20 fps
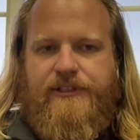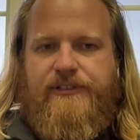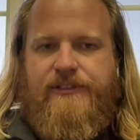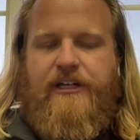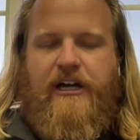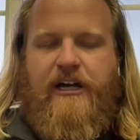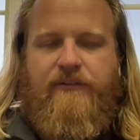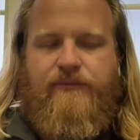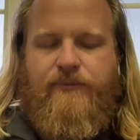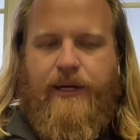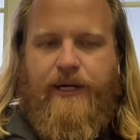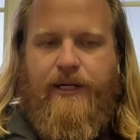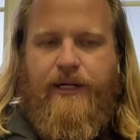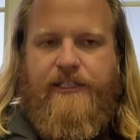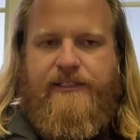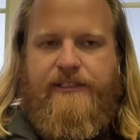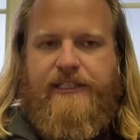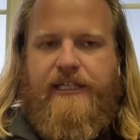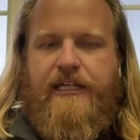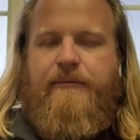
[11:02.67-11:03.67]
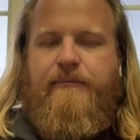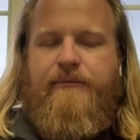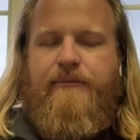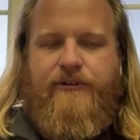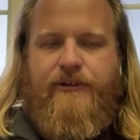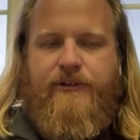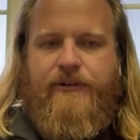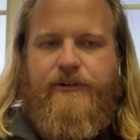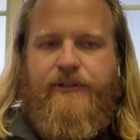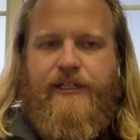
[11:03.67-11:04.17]
and the software doesn't come
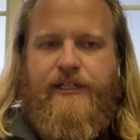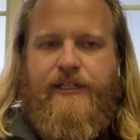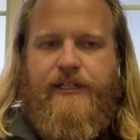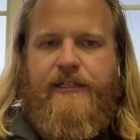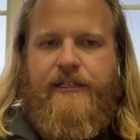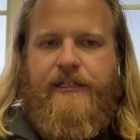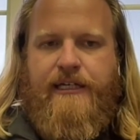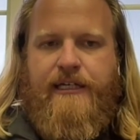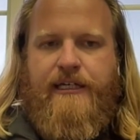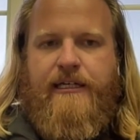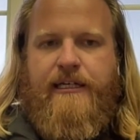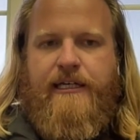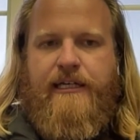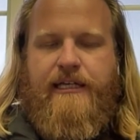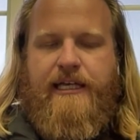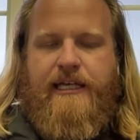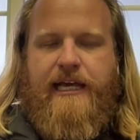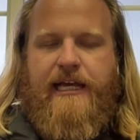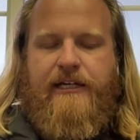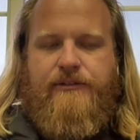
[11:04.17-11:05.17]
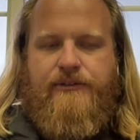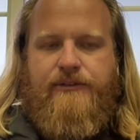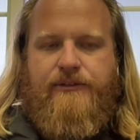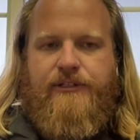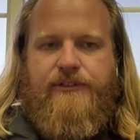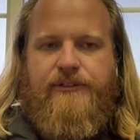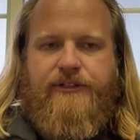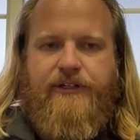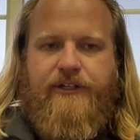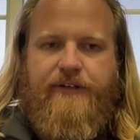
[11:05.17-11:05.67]
through in the actual
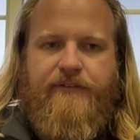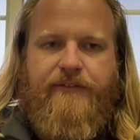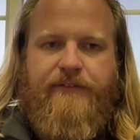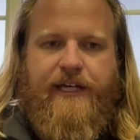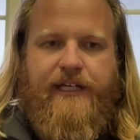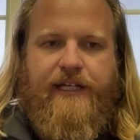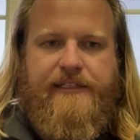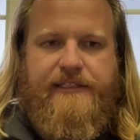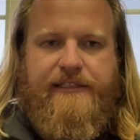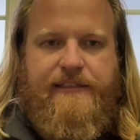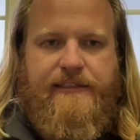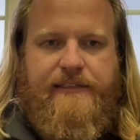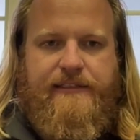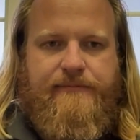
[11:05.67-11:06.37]
user interface.